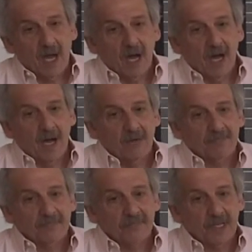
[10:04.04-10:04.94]

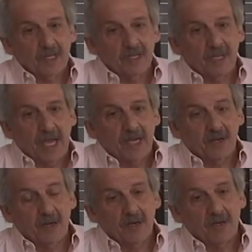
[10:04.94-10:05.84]
um,
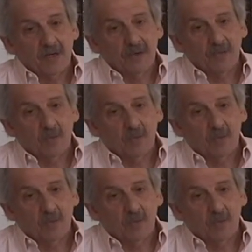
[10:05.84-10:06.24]
later,